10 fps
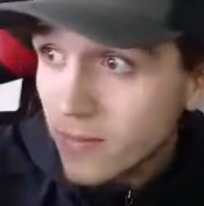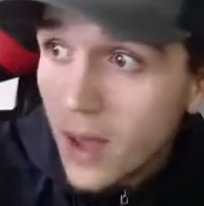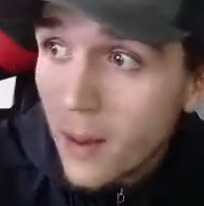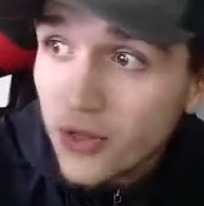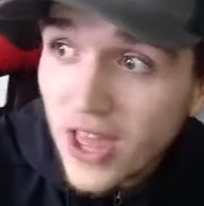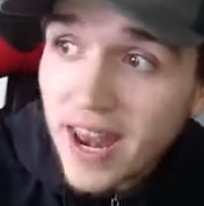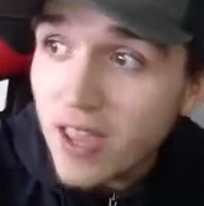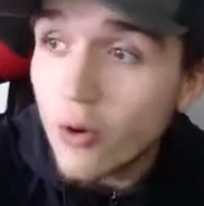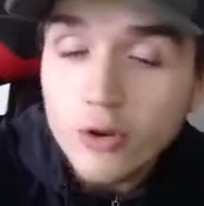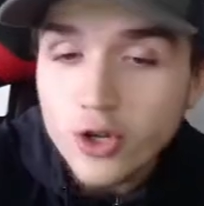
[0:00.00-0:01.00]
But then
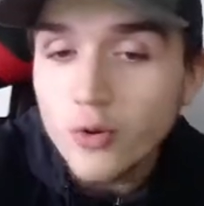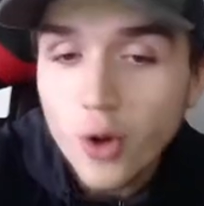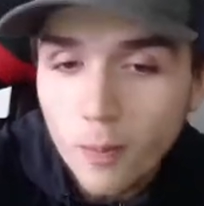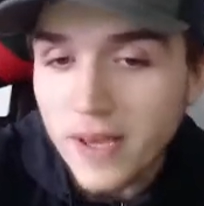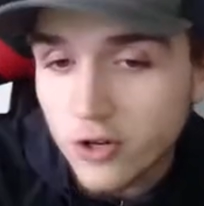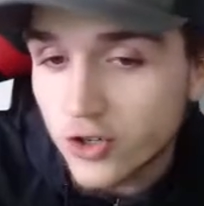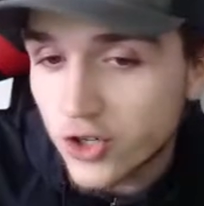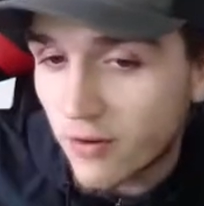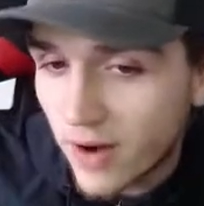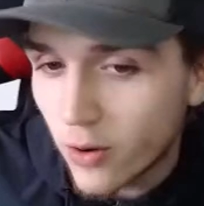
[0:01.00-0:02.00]
I also know, based on
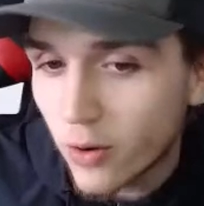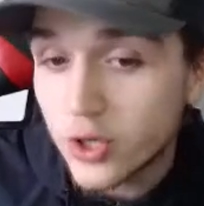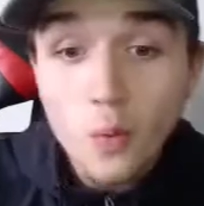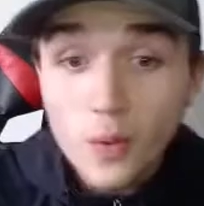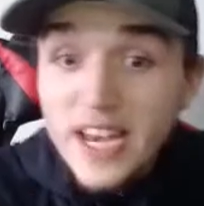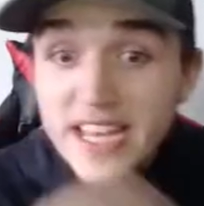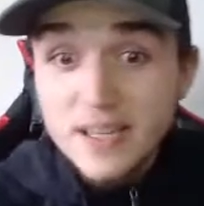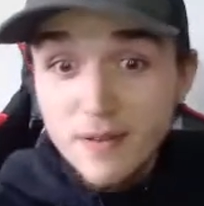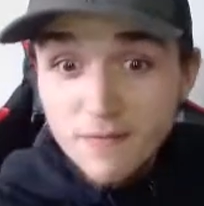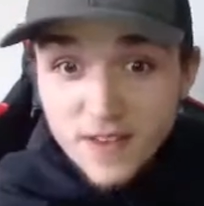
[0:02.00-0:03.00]
track record, we
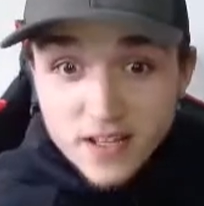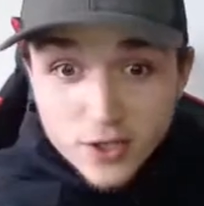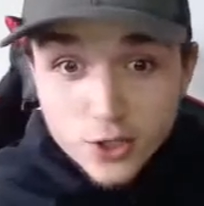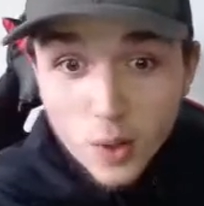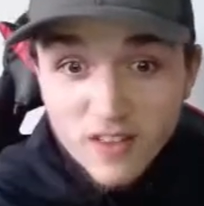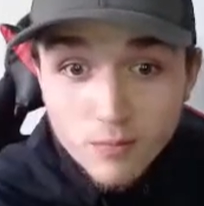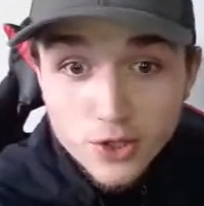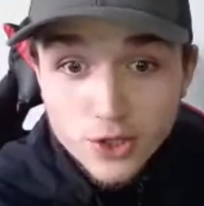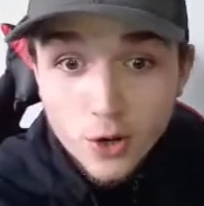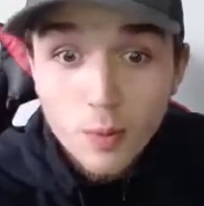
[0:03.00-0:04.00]
needed midfielders 12
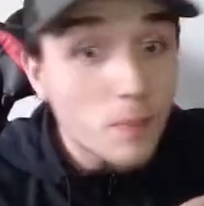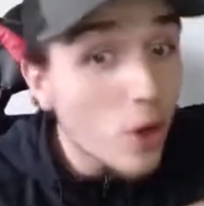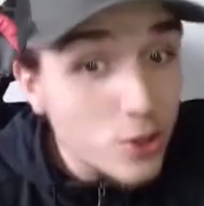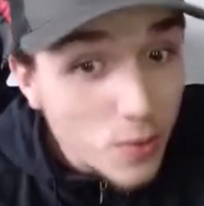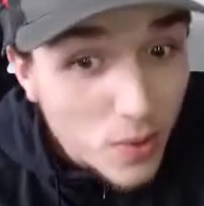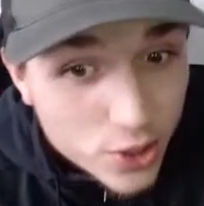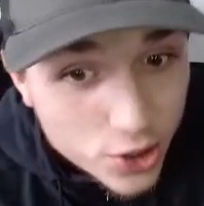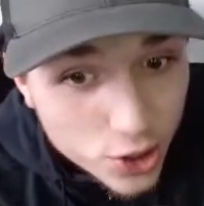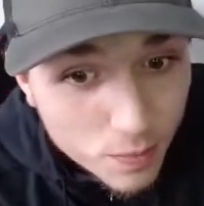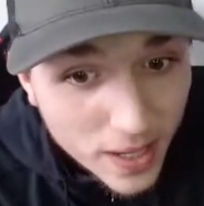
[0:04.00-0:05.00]
months ago. But because we
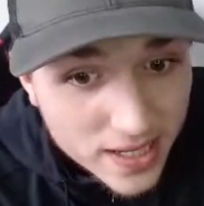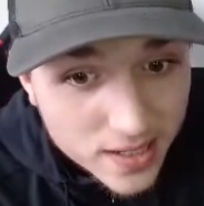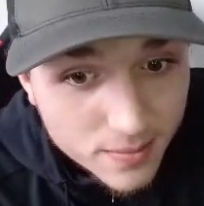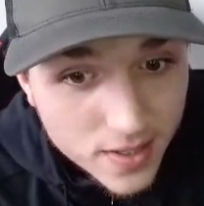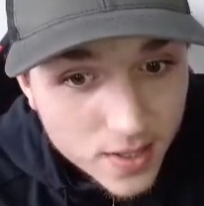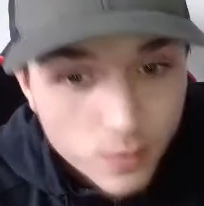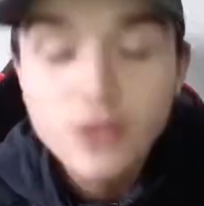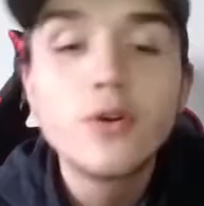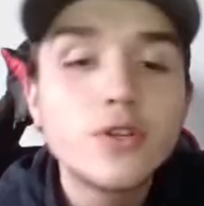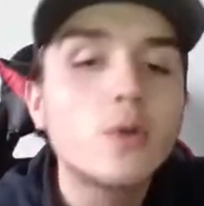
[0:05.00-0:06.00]
wanted Jude Bellingham,
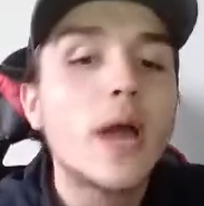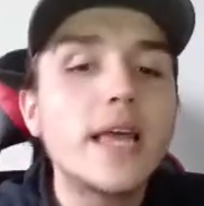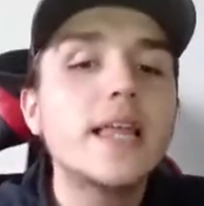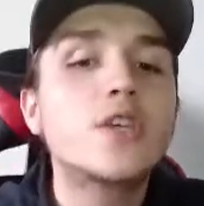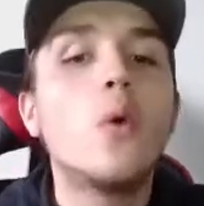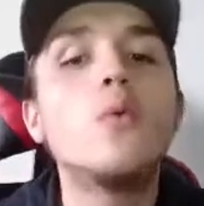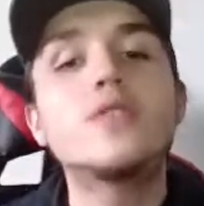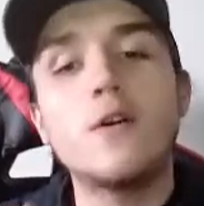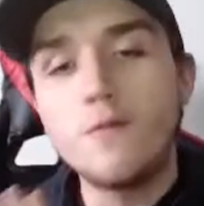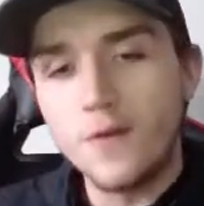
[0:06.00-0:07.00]
we thought, okay, let's
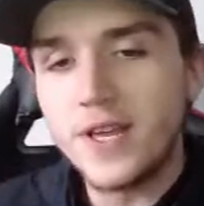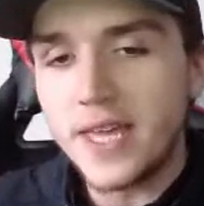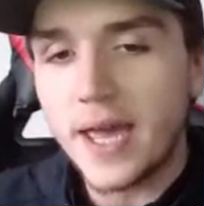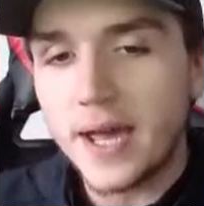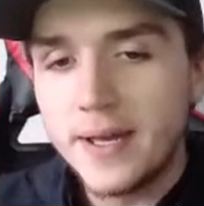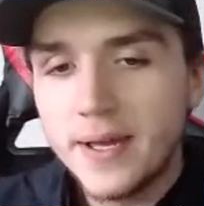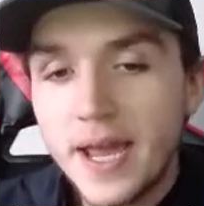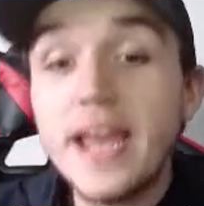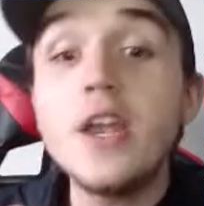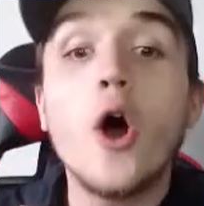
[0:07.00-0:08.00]
hold out for a year
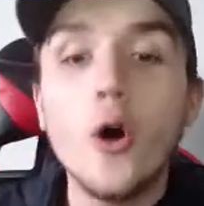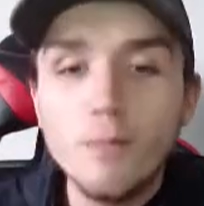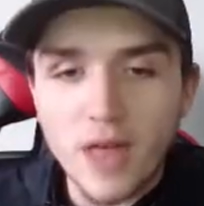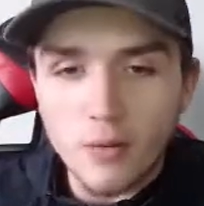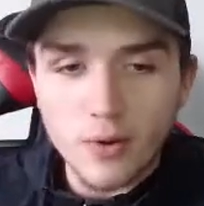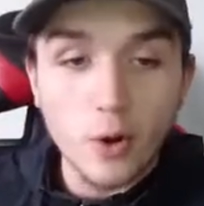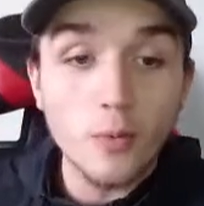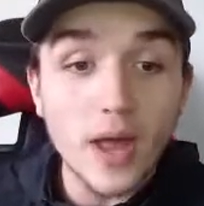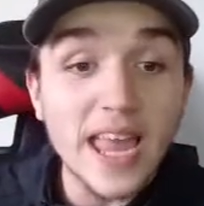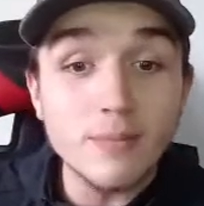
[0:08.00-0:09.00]
in hope that we're
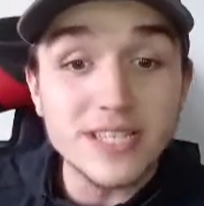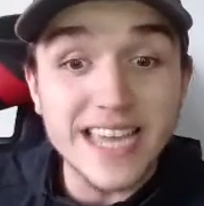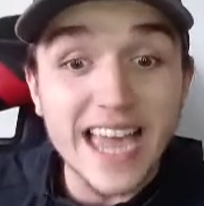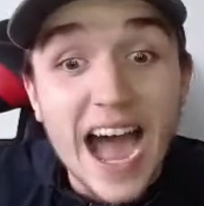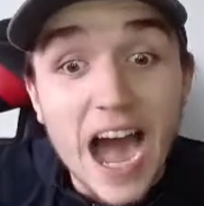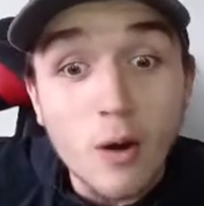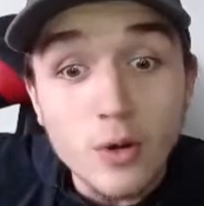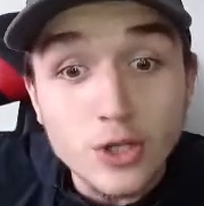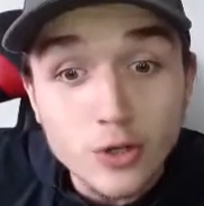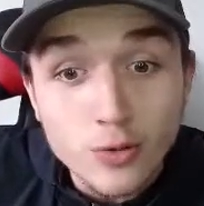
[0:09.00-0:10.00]
all able to get
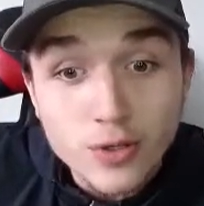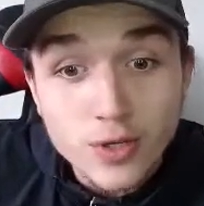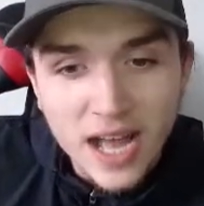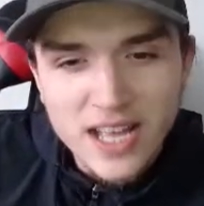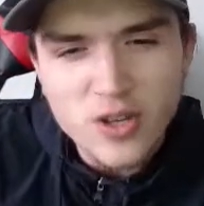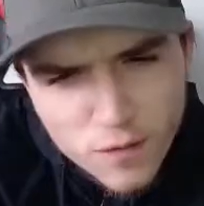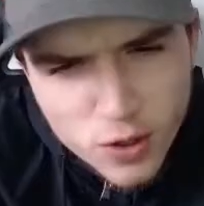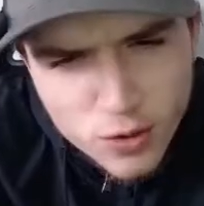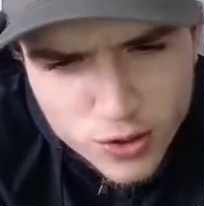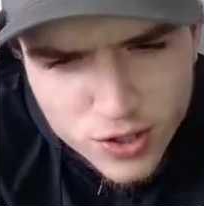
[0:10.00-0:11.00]
our dude. I don't
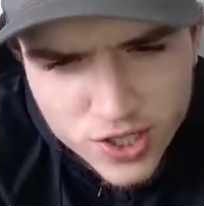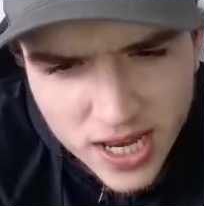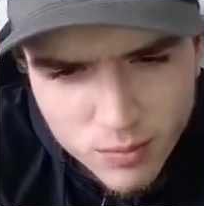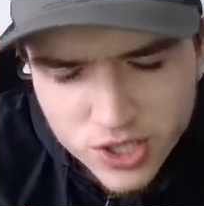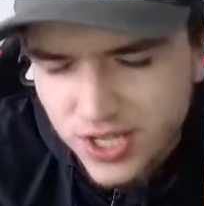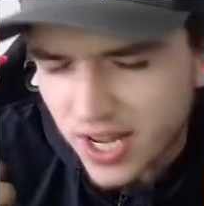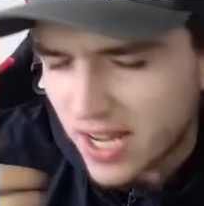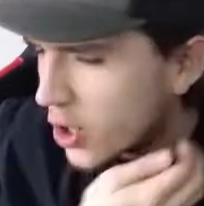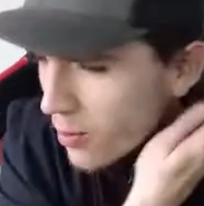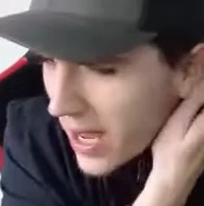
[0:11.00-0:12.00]
know if you've done the same with Sancho.